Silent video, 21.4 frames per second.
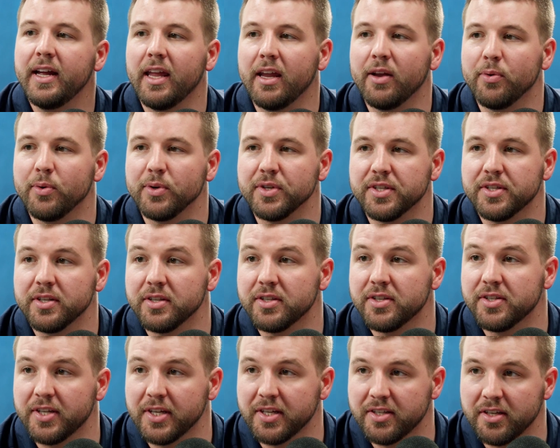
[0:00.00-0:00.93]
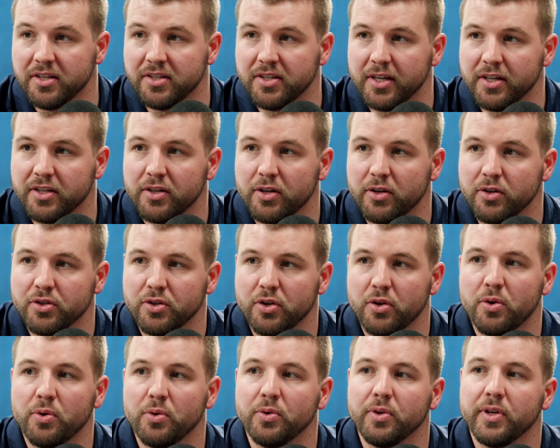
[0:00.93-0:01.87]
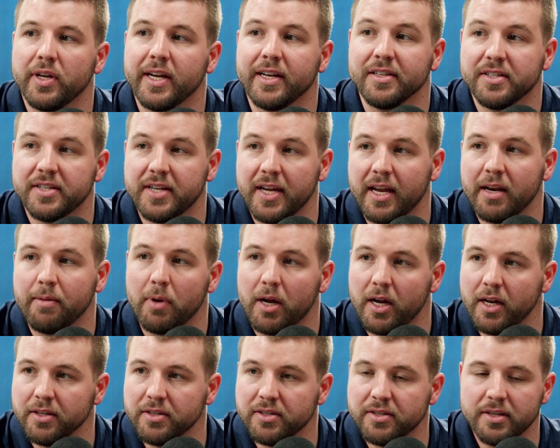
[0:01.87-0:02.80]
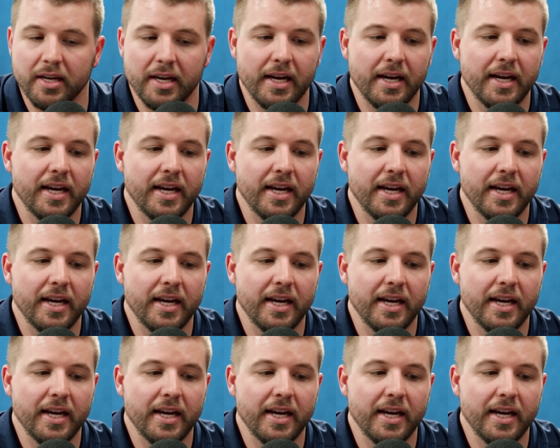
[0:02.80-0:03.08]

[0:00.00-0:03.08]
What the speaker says: it was 66 years old and 10 months.